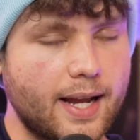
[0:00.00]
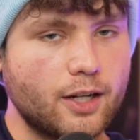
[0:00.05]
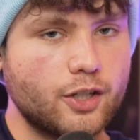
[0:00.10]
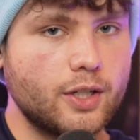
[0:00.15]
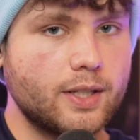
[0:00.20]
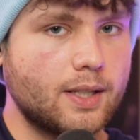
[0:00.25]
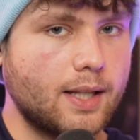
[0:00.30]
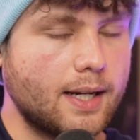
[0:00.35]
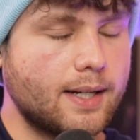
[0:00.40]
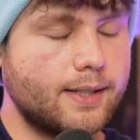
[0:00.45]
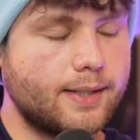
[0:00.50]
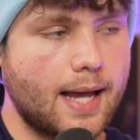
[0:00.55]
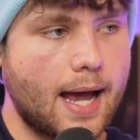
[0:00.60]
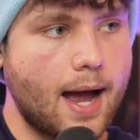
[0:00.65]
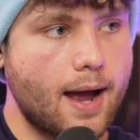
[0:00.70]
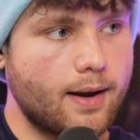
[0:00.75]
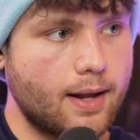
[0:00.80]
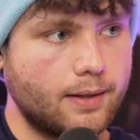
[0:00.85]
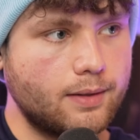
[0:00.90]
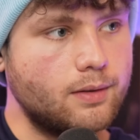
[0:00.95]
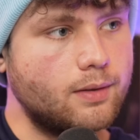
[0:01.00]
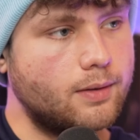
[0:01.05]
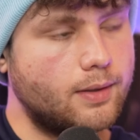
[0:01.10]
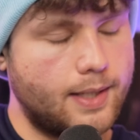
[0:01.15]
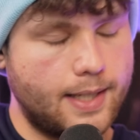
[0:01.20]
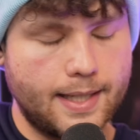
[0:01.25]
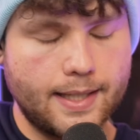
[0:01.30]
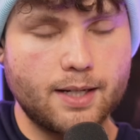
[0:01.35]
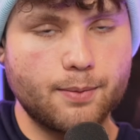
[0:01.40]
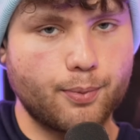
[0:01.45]
saying she's like sad
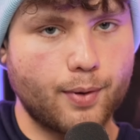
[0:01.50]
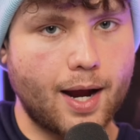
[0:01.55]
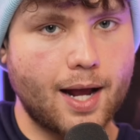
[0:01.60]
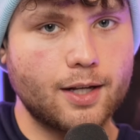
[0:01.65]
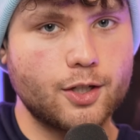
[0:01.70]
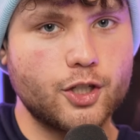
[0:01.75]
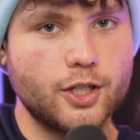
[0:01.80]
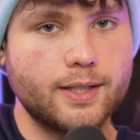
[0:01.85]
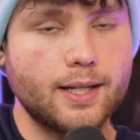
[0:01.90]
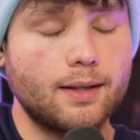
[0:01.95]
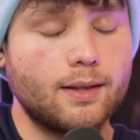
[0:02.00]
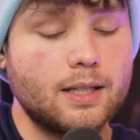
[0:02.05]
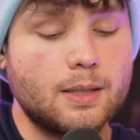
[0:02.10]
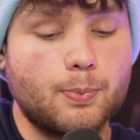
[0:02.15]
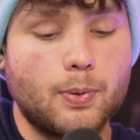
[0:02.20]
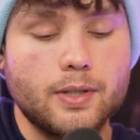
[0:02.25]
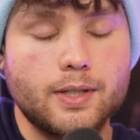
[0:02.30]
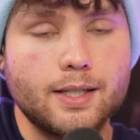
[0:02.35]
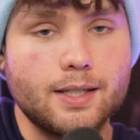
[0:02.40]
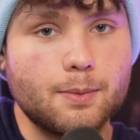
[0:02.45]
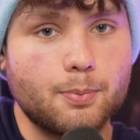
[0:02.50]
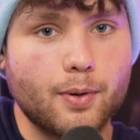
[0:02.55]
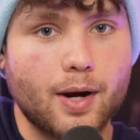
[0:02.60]
and depressed. She said, "This mm-hmm. pussy